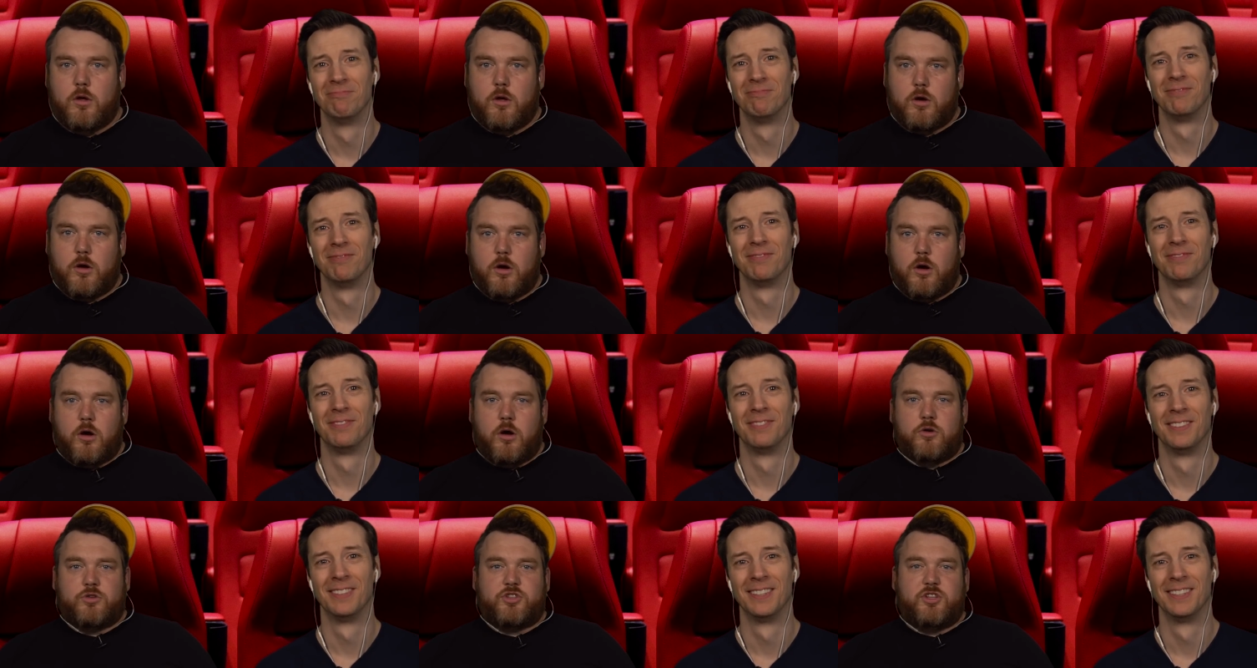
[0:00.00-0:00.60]

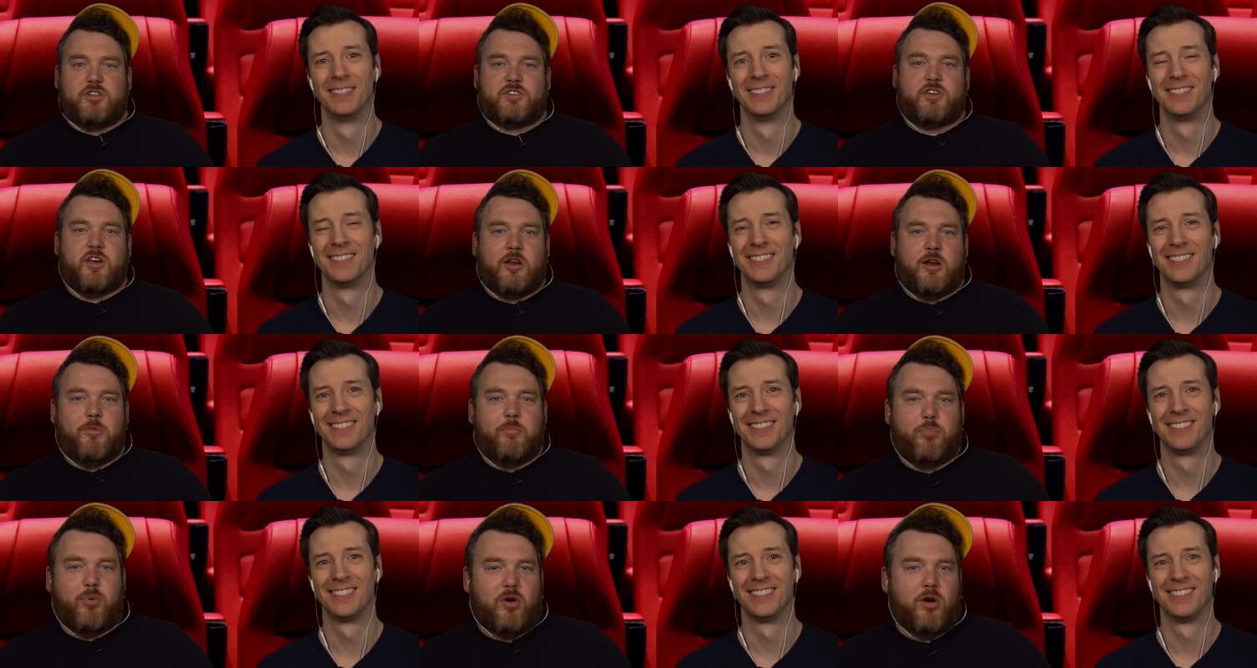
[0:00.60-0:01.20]
Speaker 1: Oh, she's
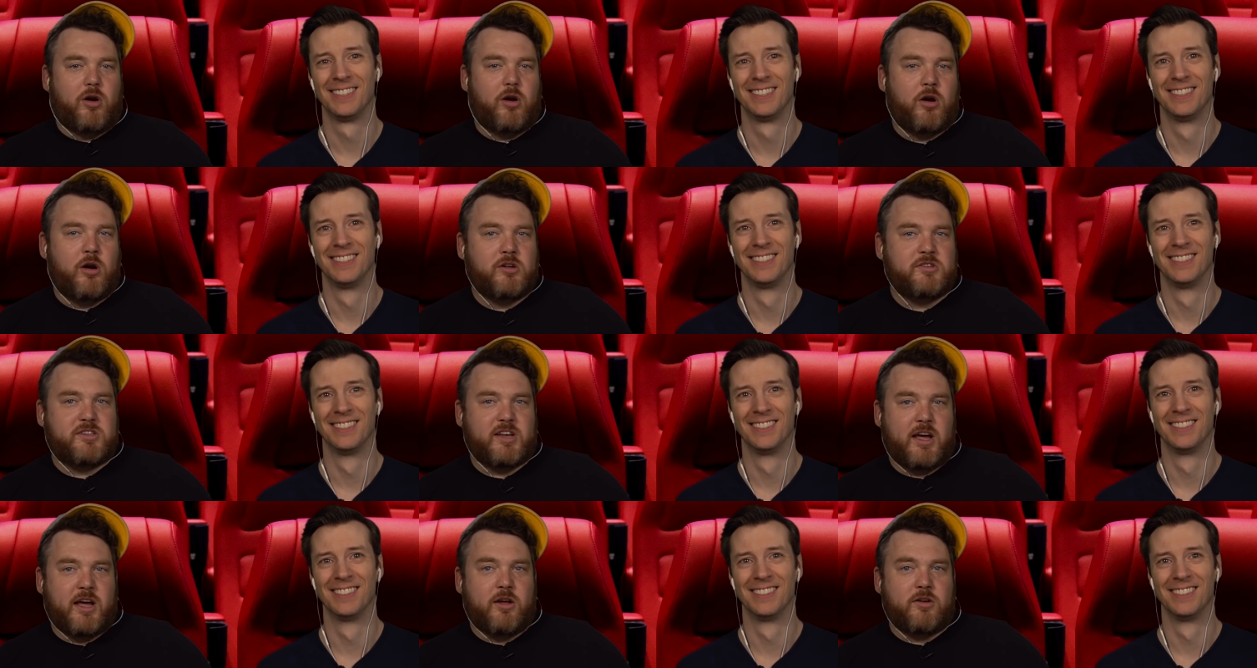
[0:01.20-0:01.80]
gonna
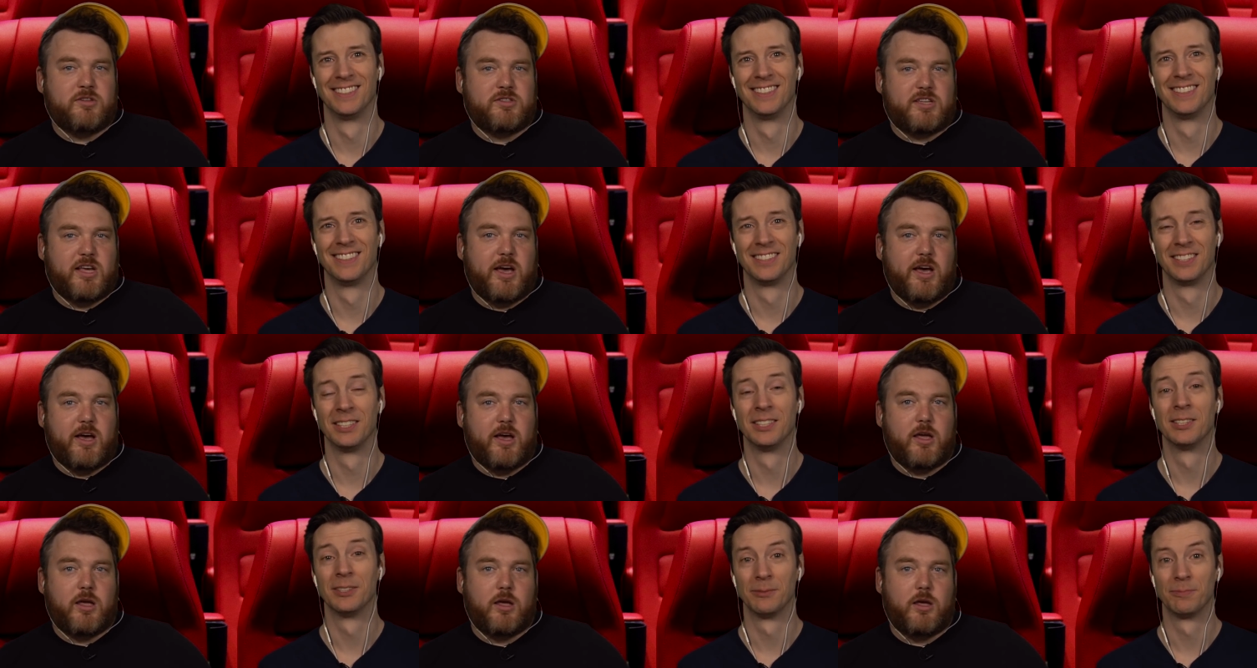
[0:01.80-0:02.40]
burn down
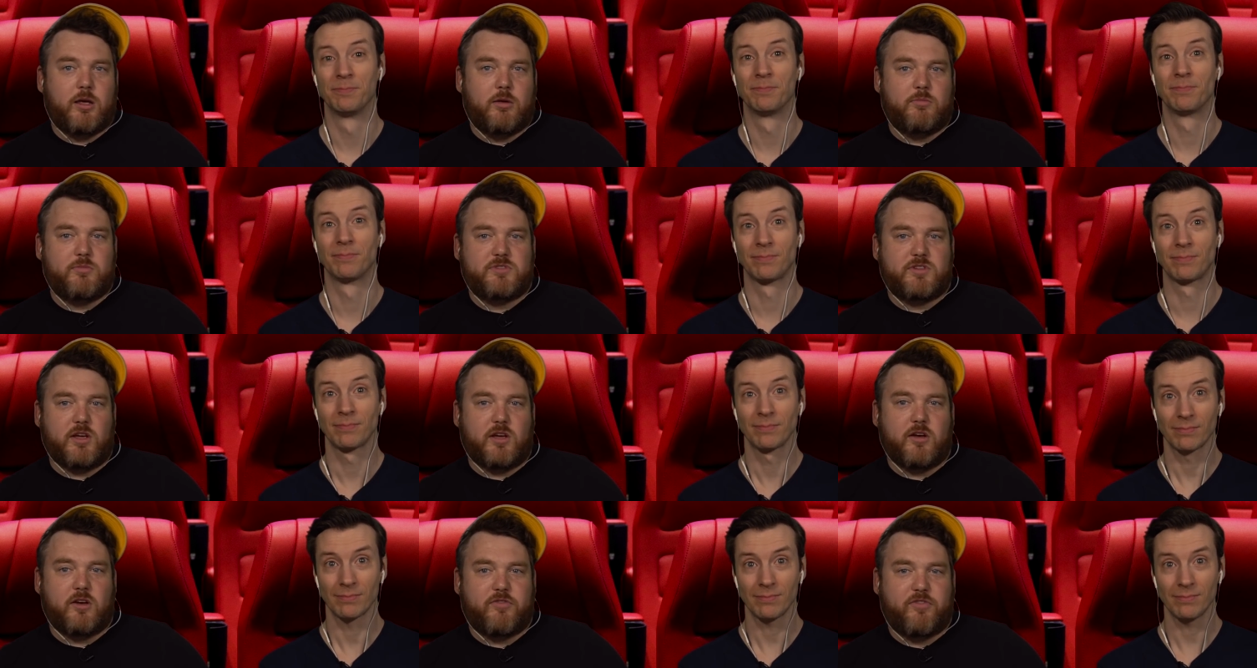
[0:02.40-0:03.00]
time
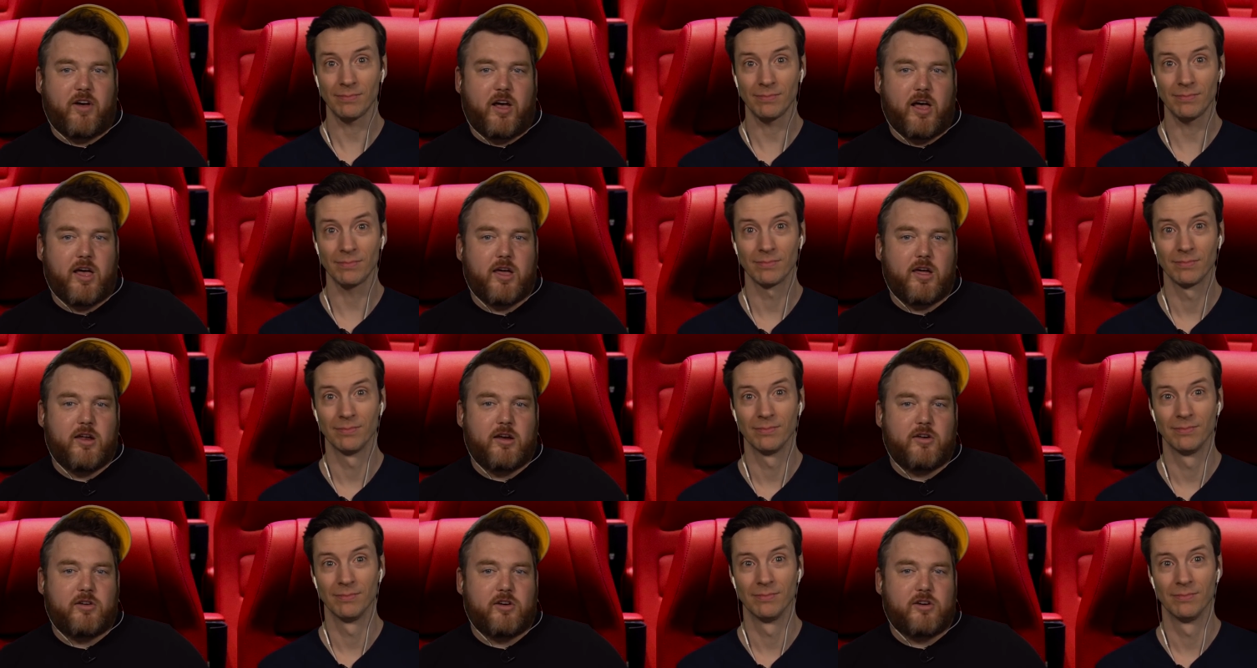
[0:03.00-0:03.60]
to find